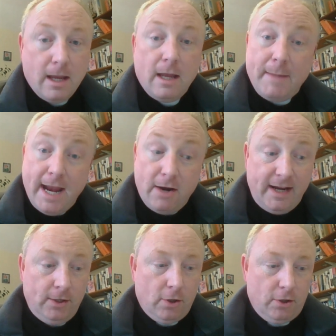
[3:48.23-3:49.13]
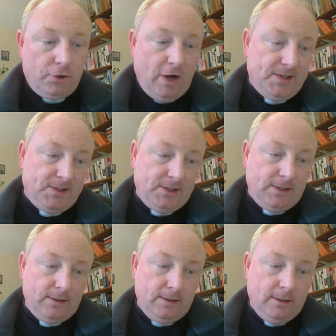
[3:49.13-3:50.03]
Mary, in contrast,
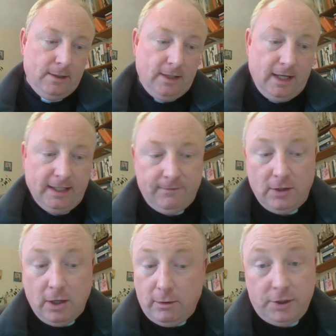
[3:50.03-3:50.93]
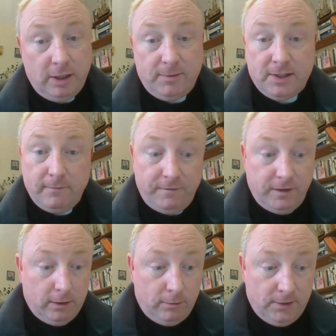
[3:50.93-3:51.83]
and even though she was
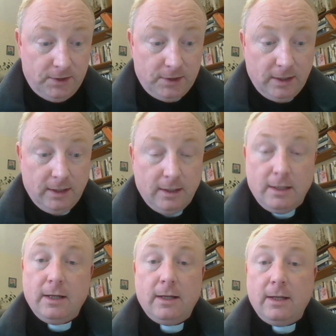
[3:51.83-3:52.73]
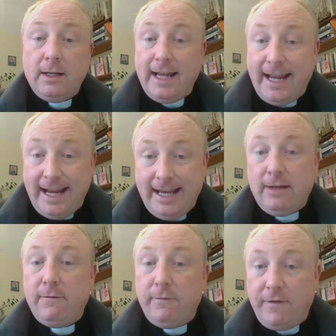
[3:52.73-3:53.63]
confused,
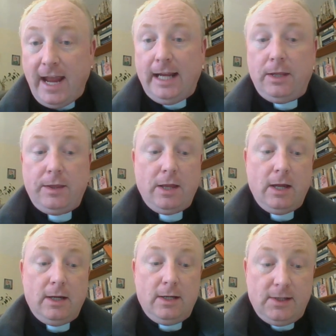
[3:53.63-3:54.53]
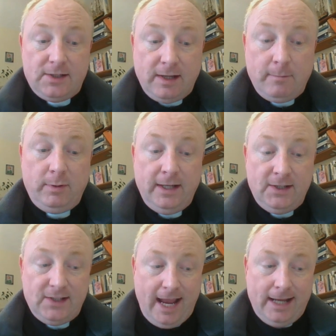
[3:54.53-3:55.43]
in faith simply
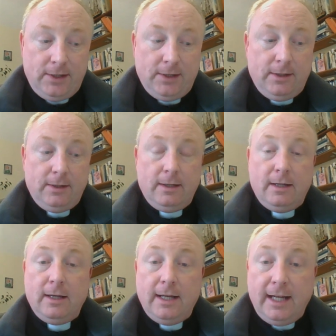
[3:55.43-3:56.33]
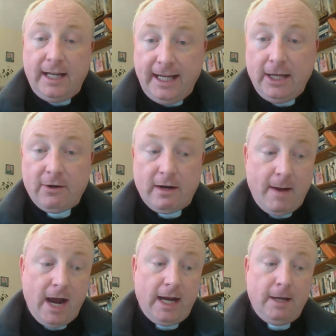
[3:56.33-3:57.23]
said, Here am
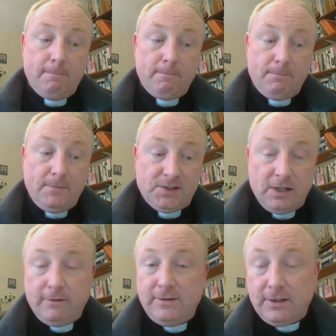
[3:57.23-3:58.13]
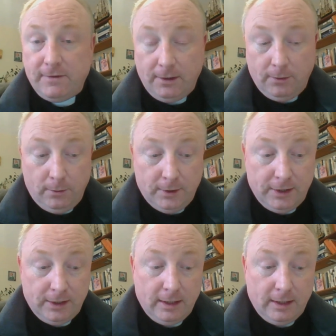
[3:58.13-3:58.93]
I, servants of the Lord.